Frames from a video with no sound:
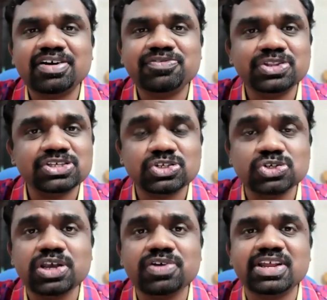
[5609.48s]
for these
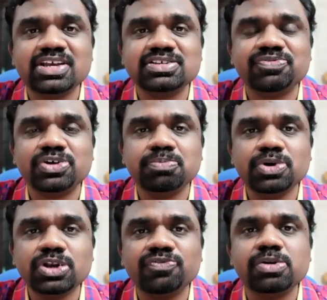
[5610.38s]
two evenings for the
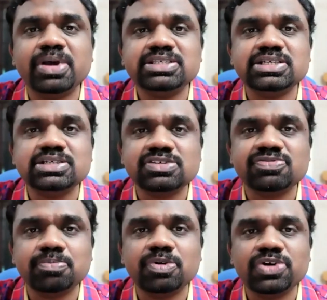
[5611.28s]
beautiful messages
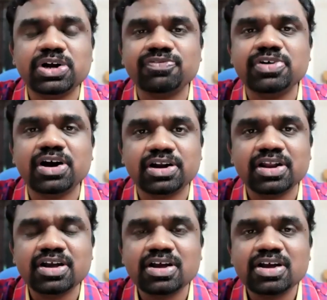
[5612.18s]
from the Word of
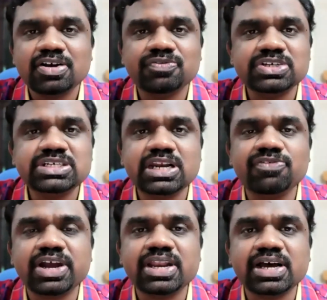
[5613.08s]
God, which
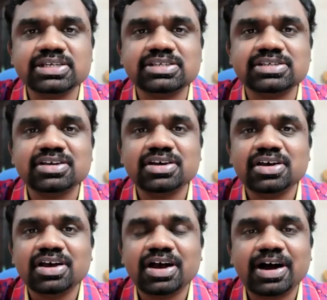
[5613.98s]
edified us
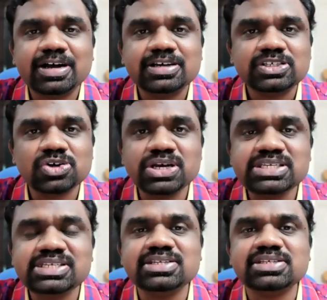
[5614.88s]
so
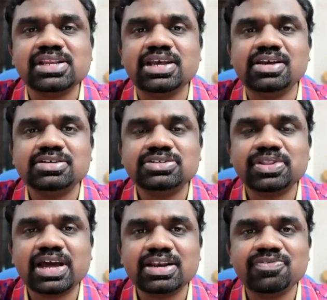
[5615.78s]
intensely so
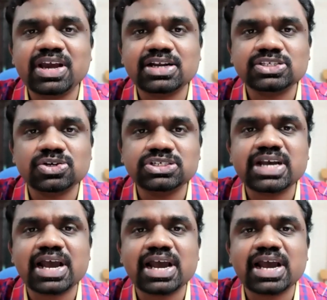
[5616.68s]
that we are so
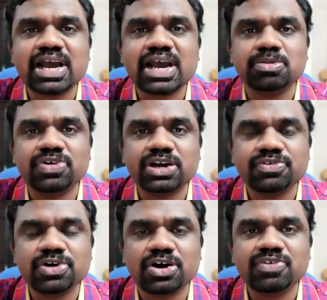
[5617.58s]
challenged from the Word
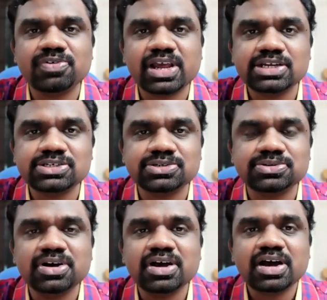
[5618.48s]
of God. We would like
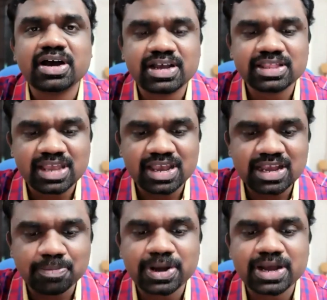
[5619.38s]
to thank
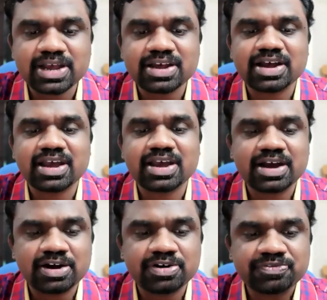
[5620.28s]
Appa
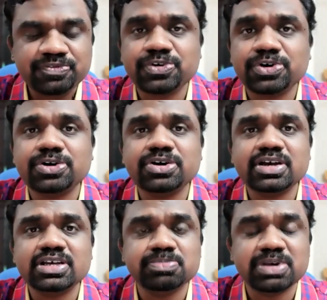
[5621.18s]

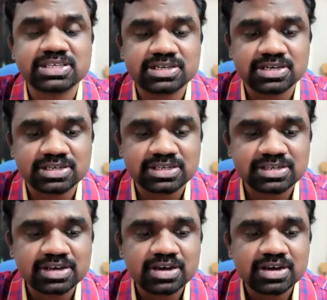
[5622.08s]
for his messages.